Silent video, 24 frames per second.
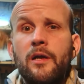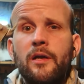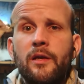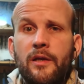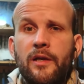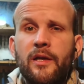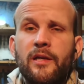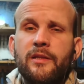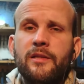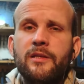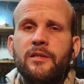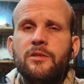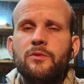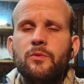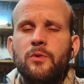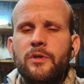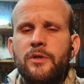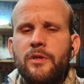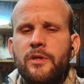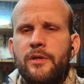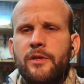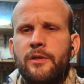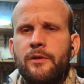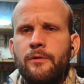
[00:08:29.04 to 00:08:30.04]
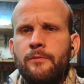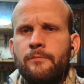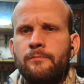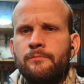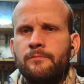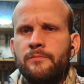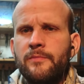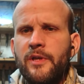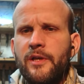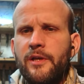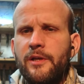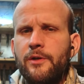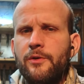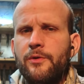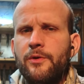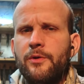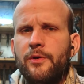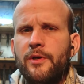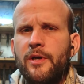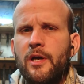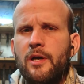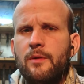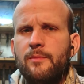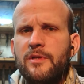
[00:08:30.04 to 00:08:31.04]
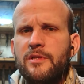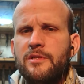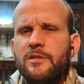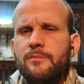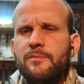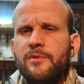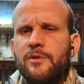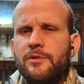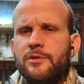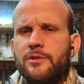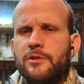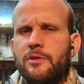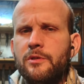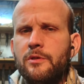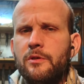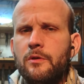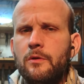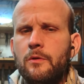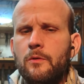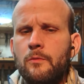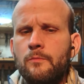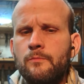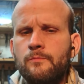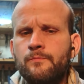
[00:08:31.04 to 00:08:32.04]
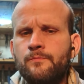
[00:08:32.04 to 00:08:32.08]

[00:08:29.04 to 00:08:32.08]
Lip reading: got this one, higonokami, some years ago,